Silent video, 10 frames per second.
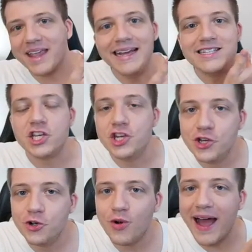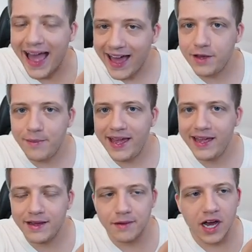it's a new anime
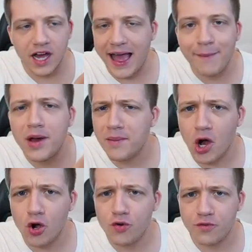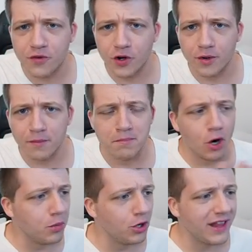uh, MMO for
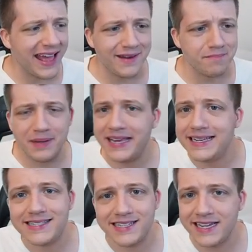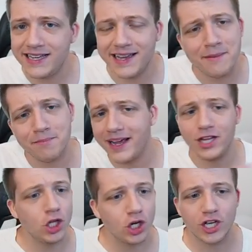mobile and PC it might
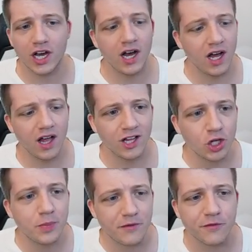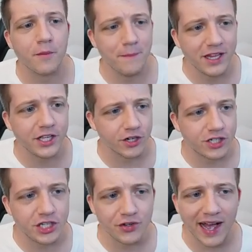look uh, a little bit familiar
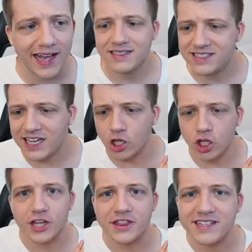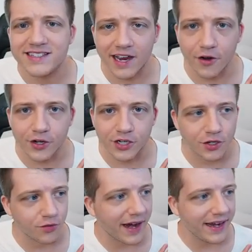to you guys take a look at this character
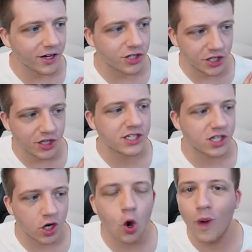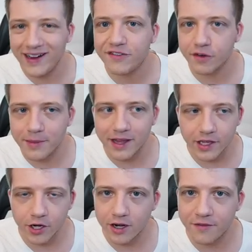right here she looks quite
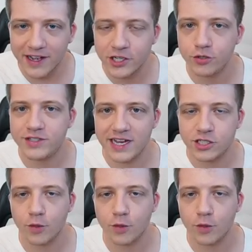familiar if I do say so